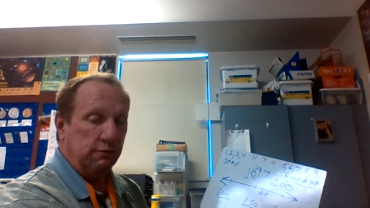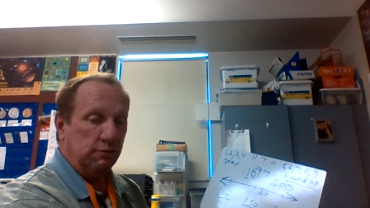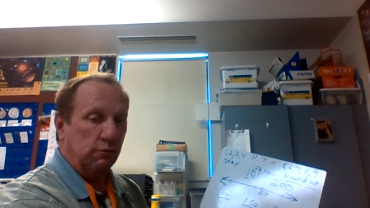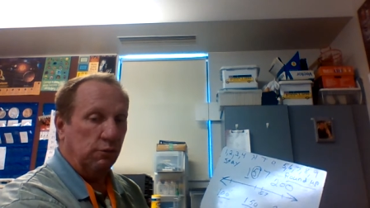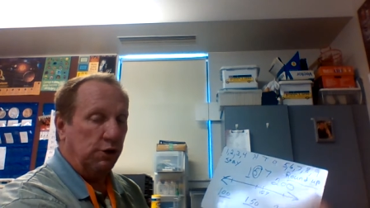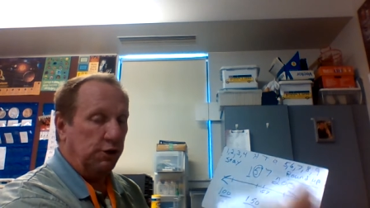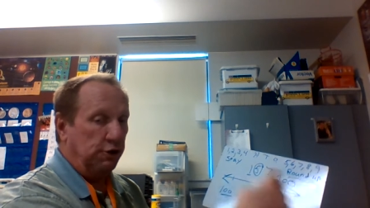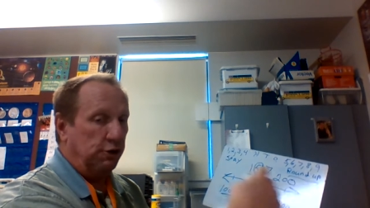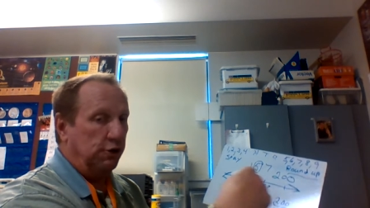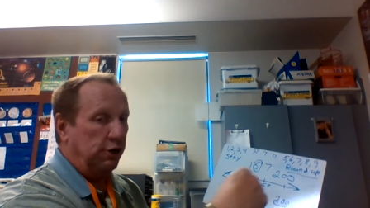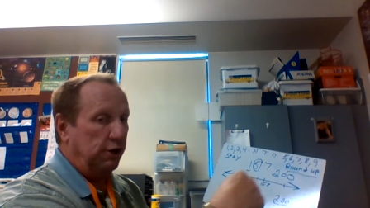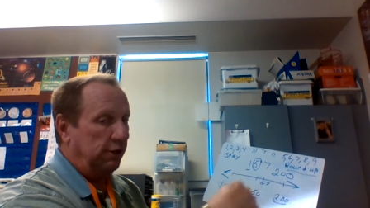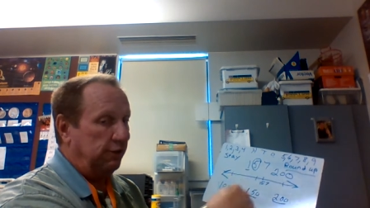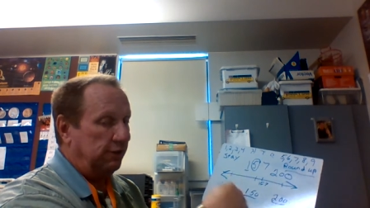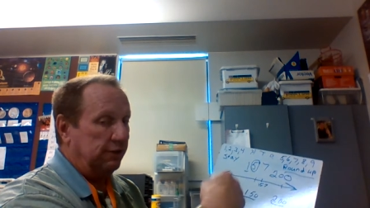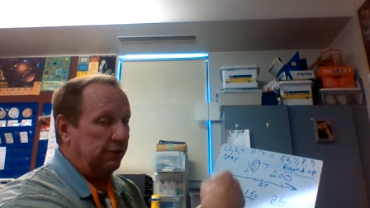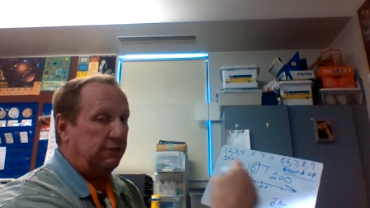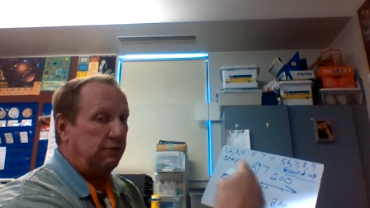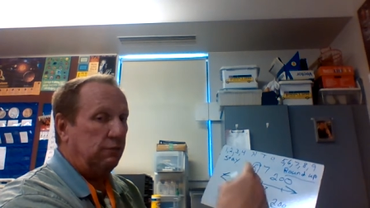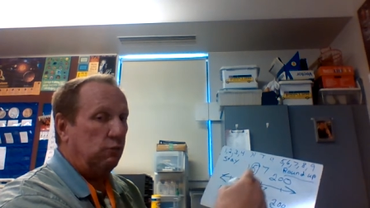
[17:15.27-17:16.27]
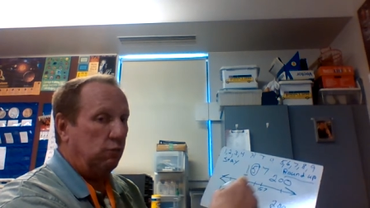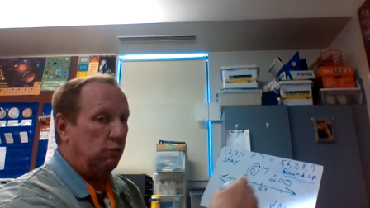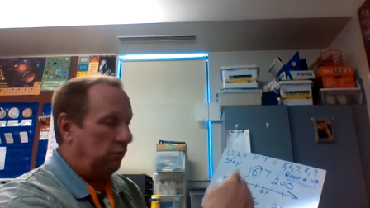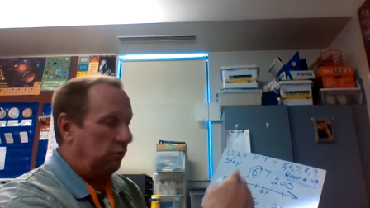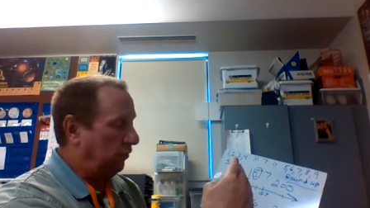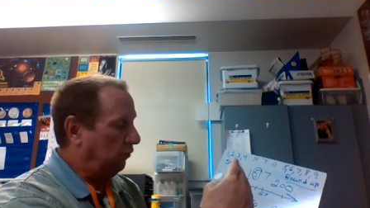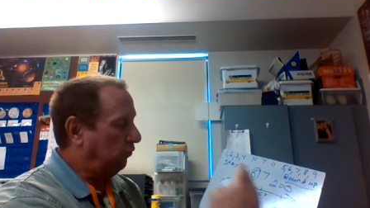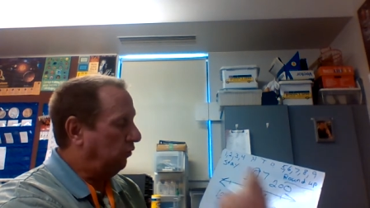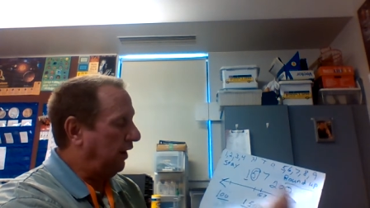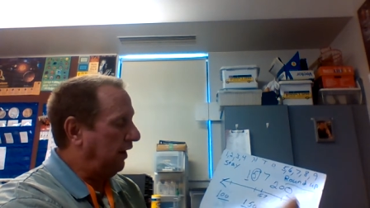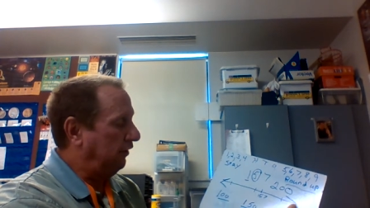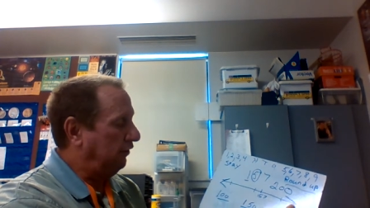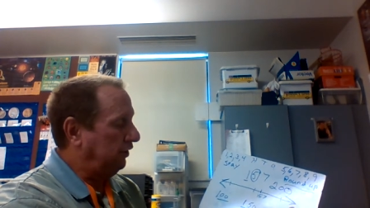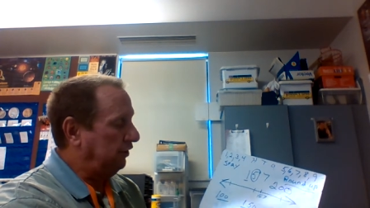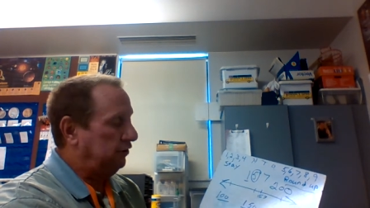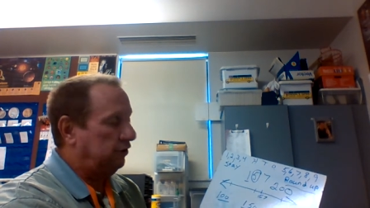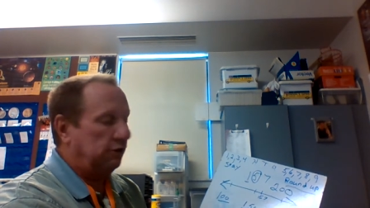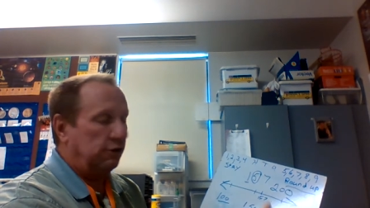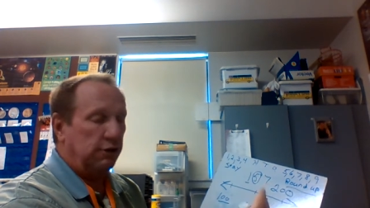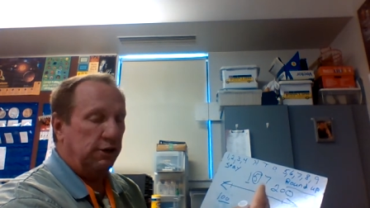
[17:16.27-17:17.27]
When you're in the
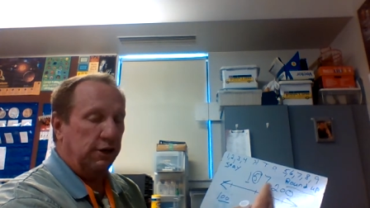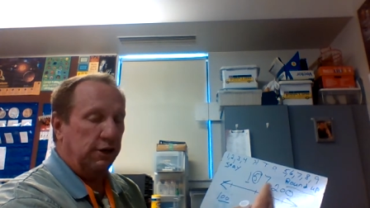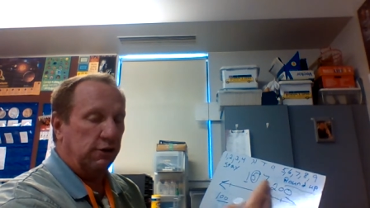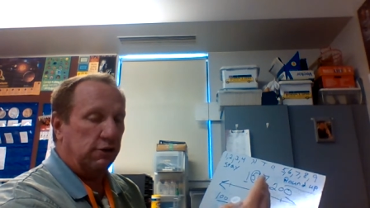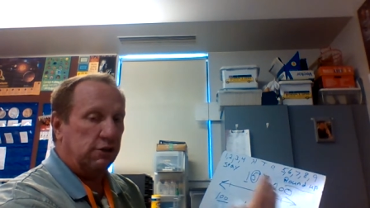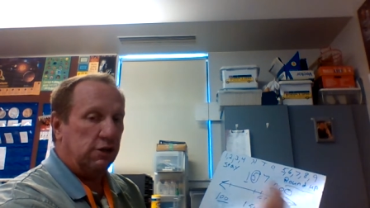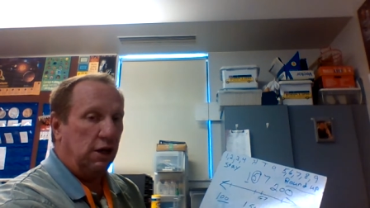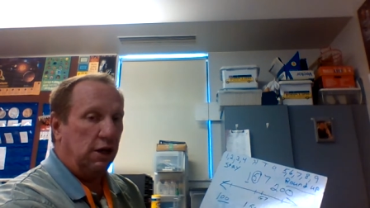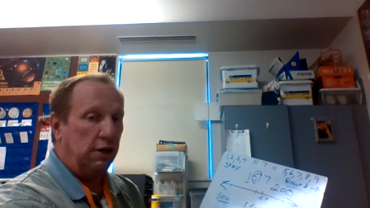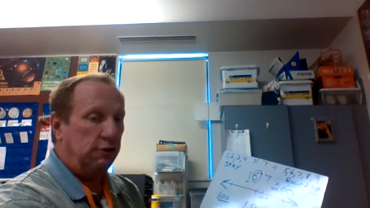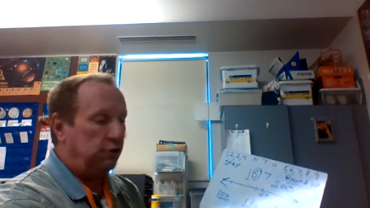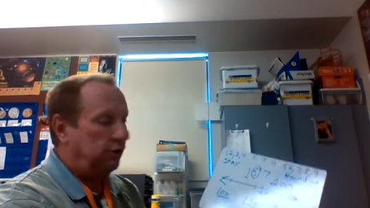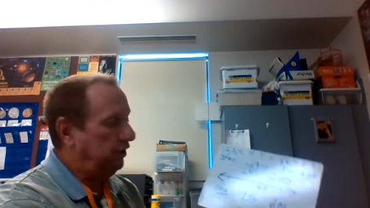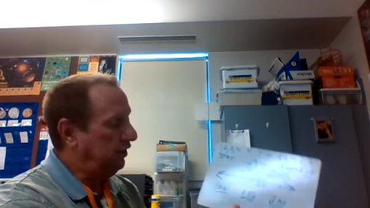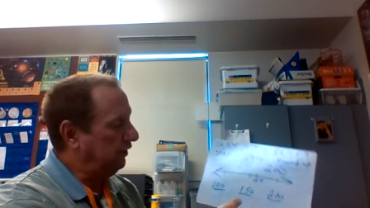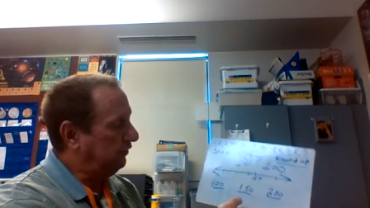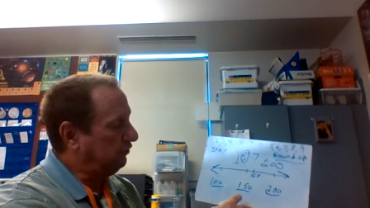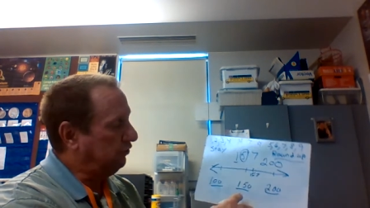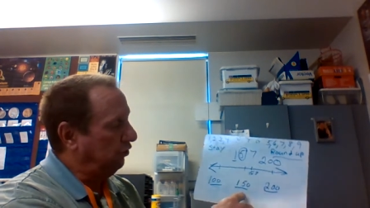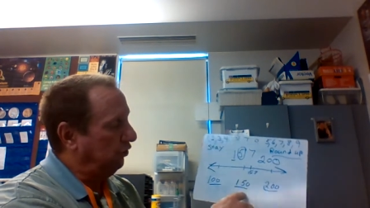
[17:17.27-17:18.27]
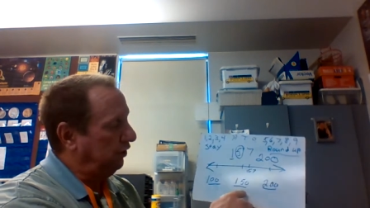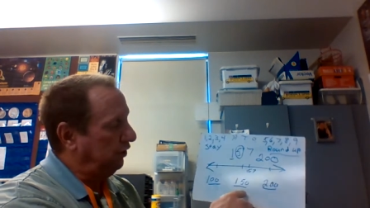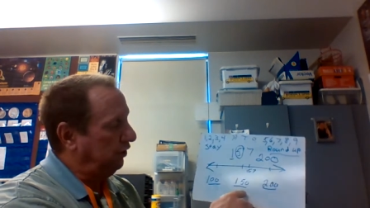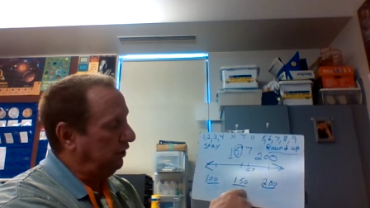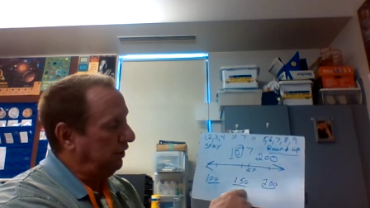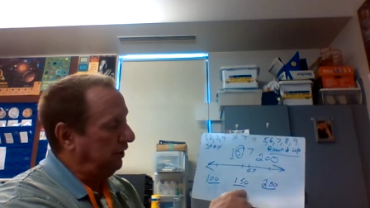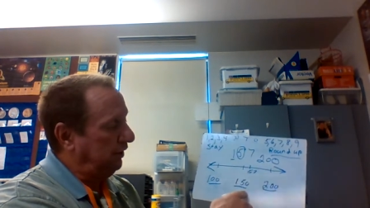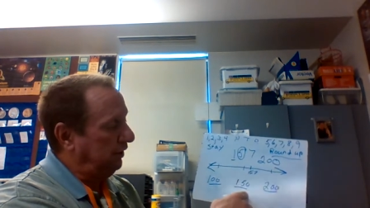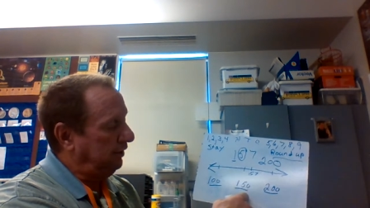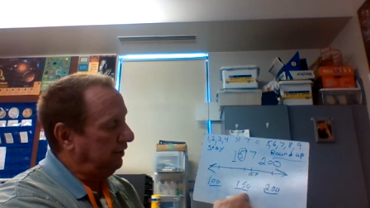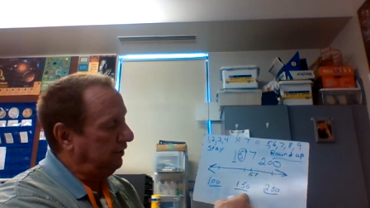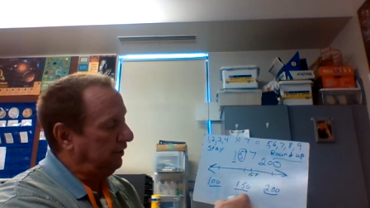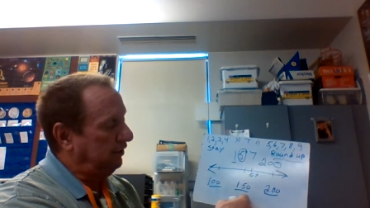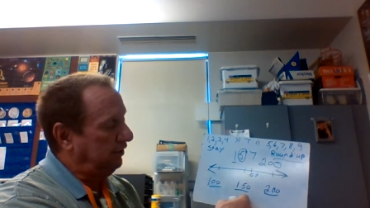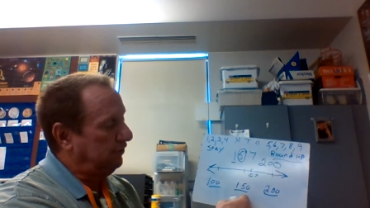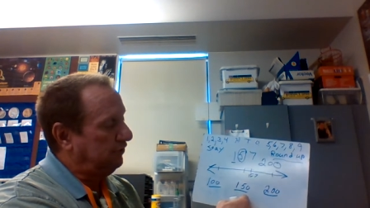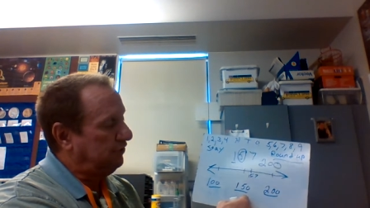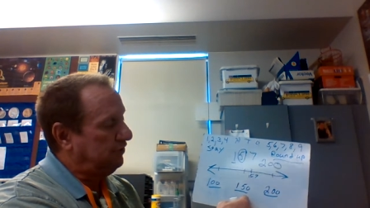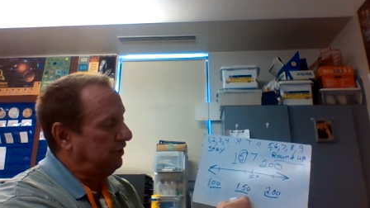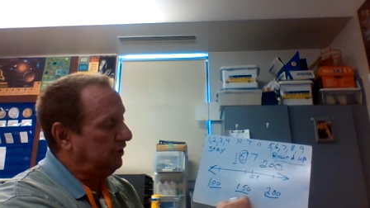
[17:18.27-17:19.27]
rounding to the nearest hundred, it's going to end in
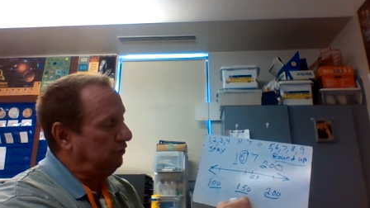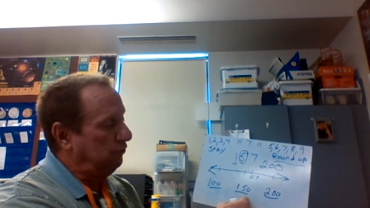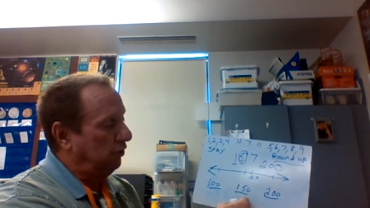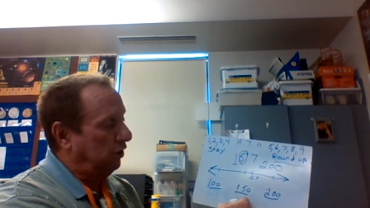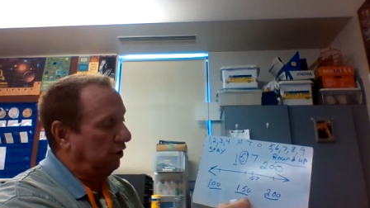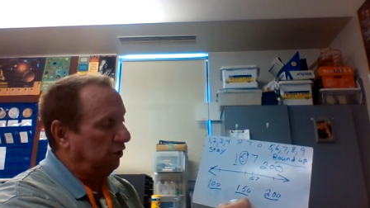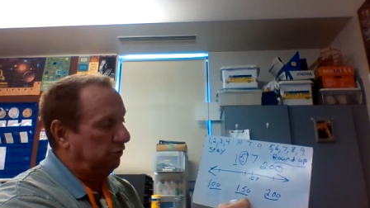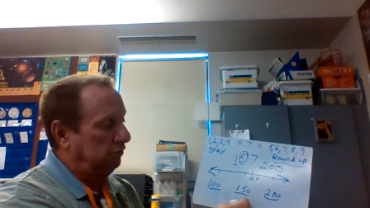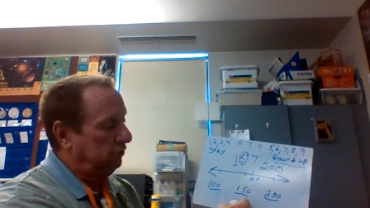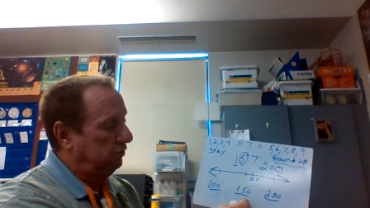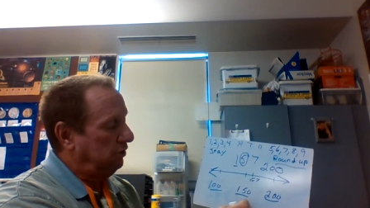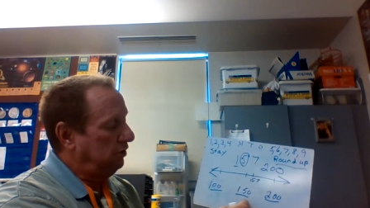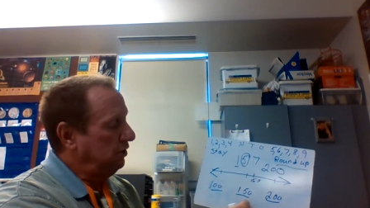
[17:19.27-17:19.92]
a zero.